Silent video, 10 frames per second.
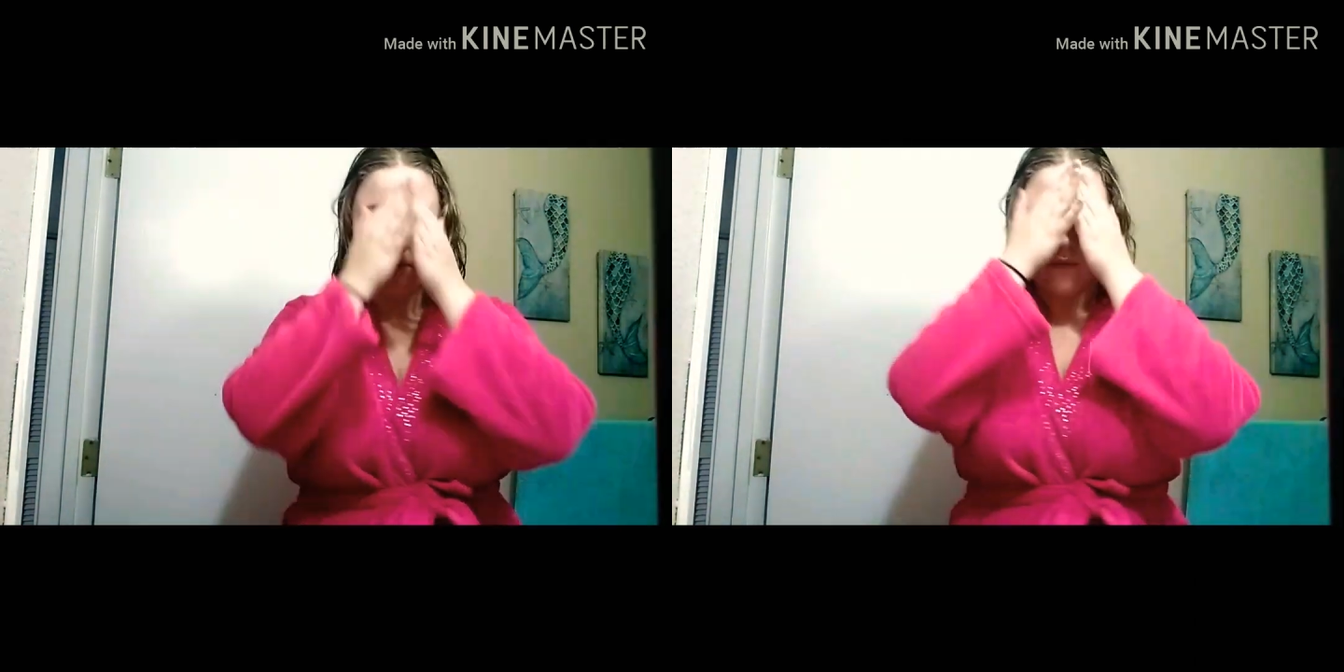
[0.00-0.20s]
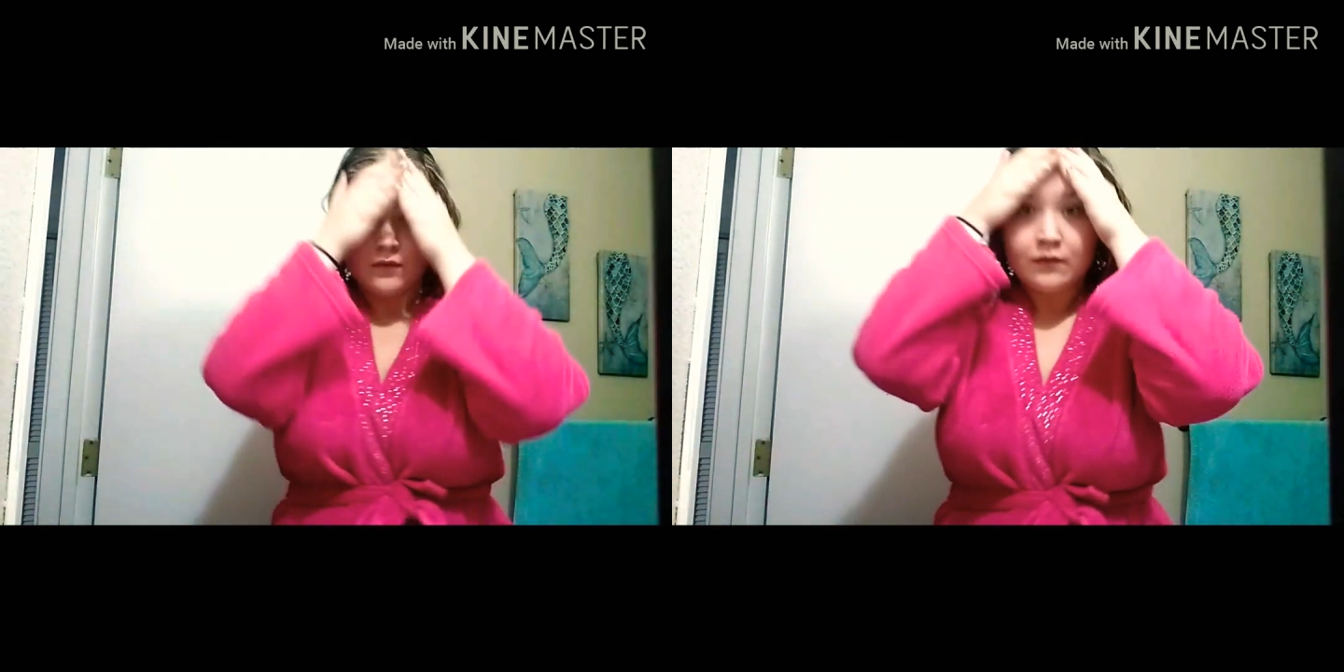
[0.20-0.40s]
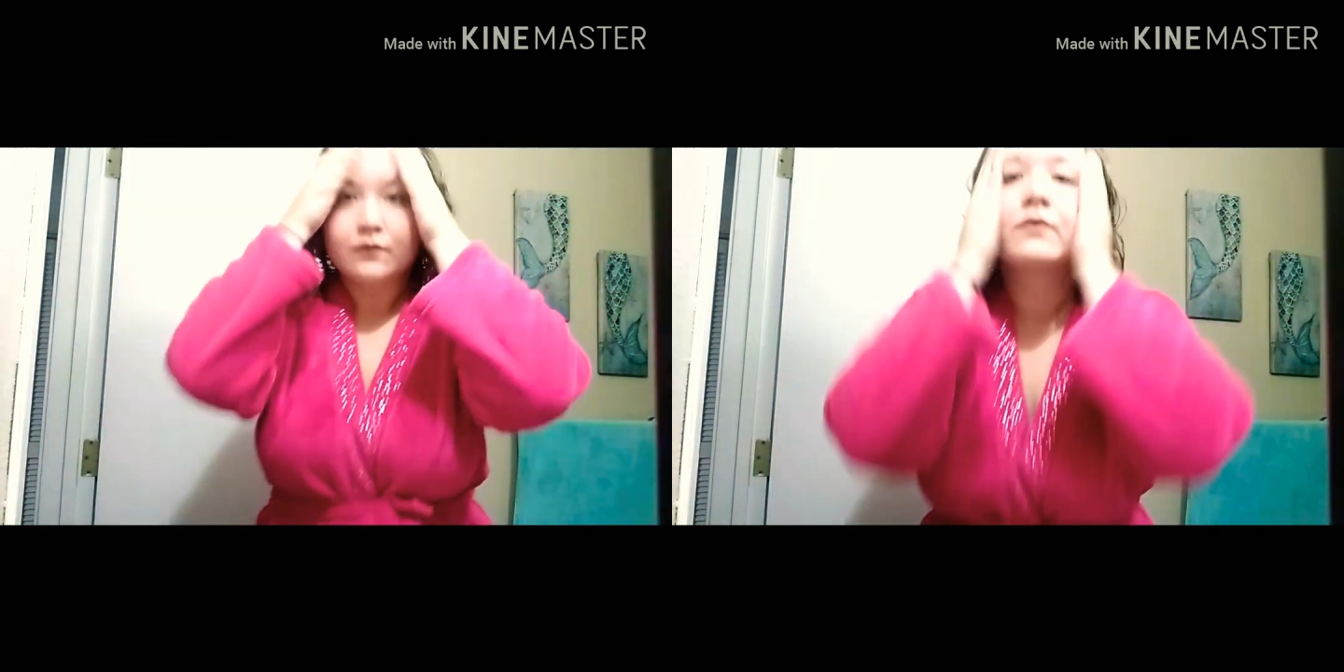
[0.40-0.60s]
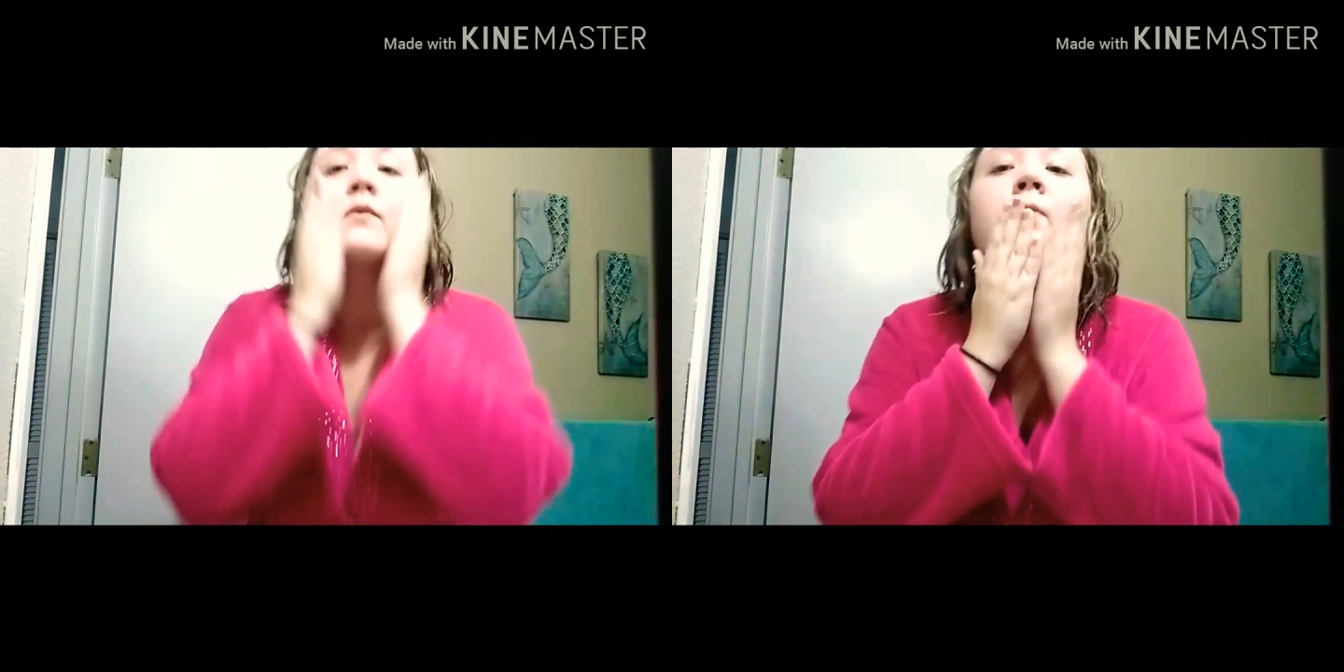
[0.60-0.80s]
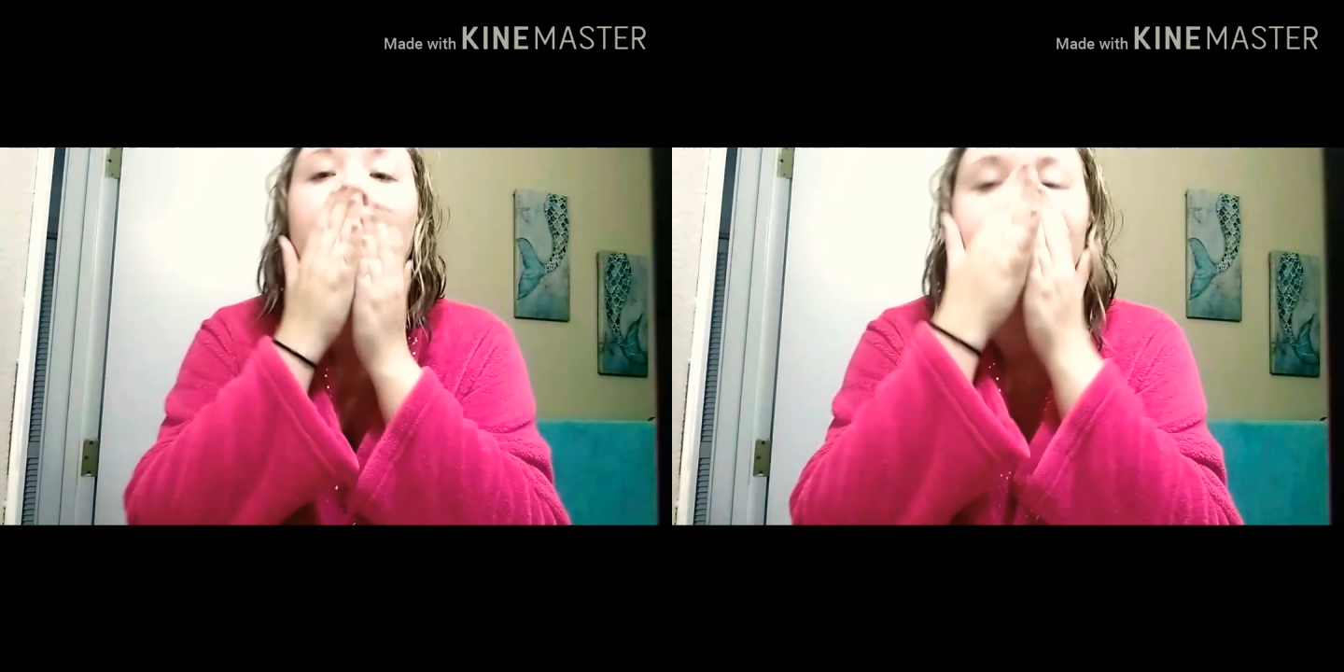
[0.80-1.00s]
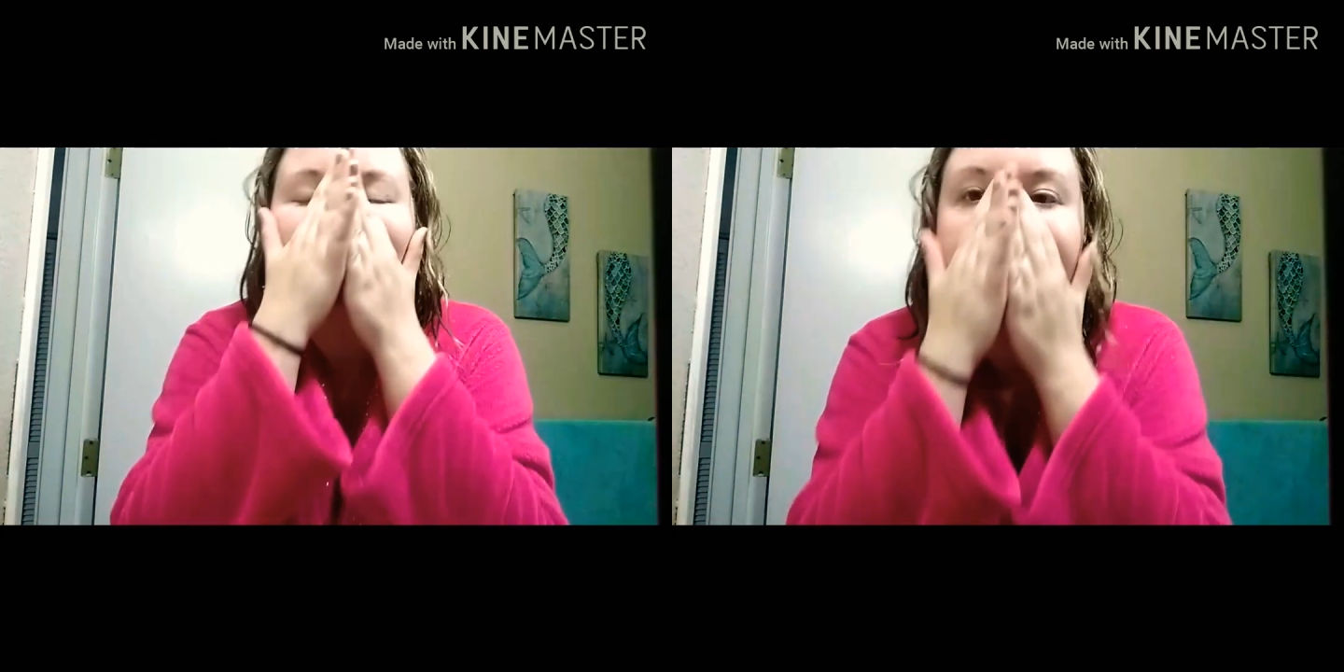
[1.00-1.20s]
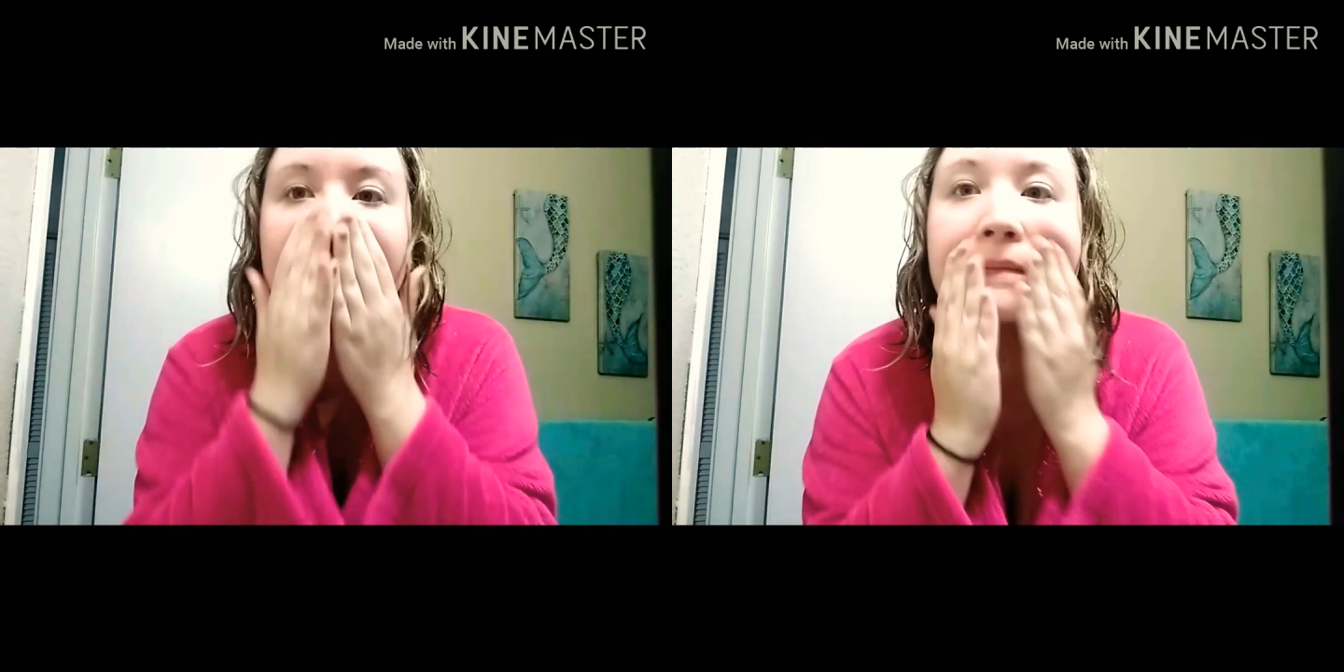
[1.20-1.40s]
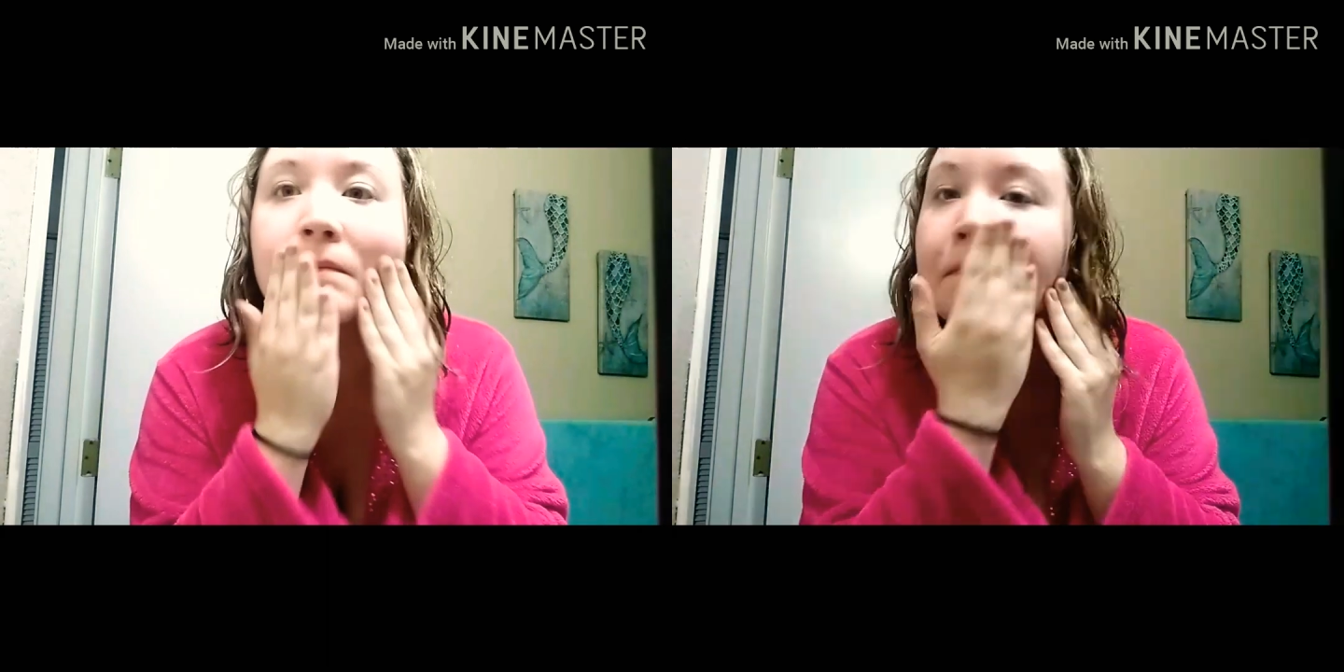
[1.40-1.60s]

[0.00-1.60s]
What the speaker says: ready to slay